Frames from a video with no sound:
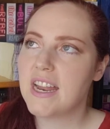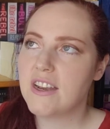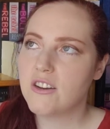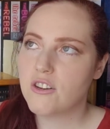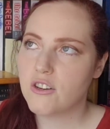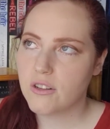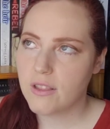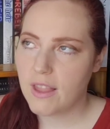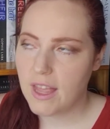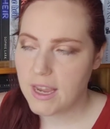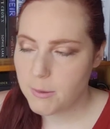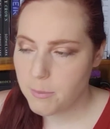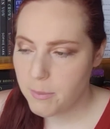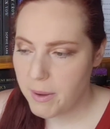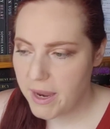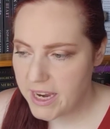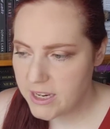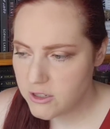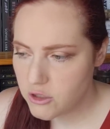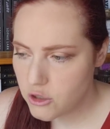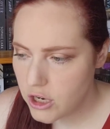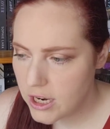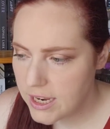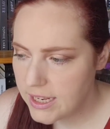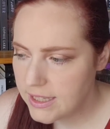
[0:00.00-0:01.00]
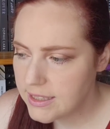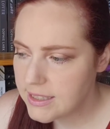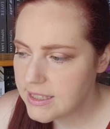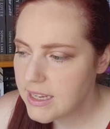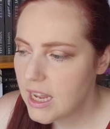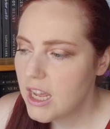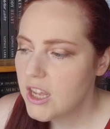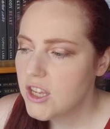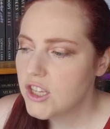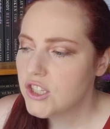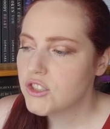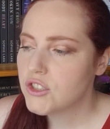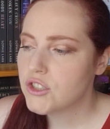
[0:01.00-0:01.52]
and her like patience
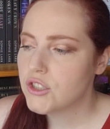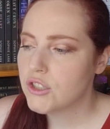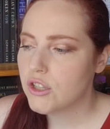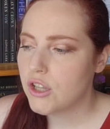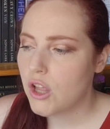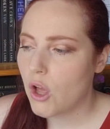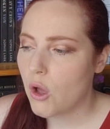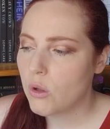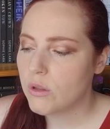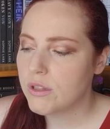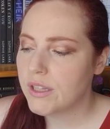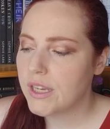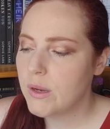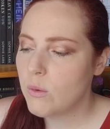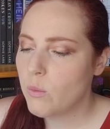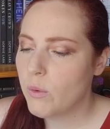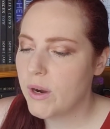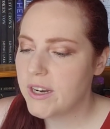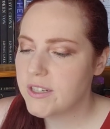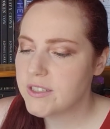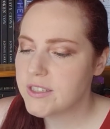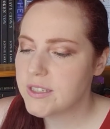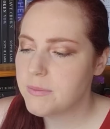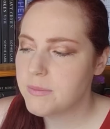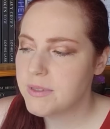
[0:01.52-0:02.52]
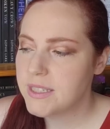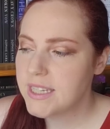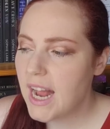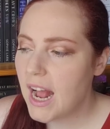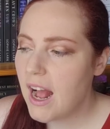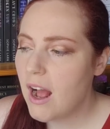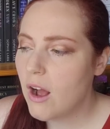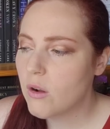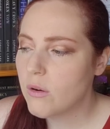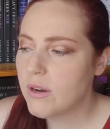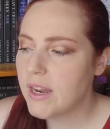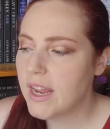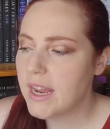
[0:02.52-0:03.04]
slowly wears him
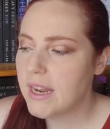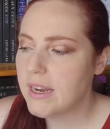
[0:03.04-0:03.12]
down.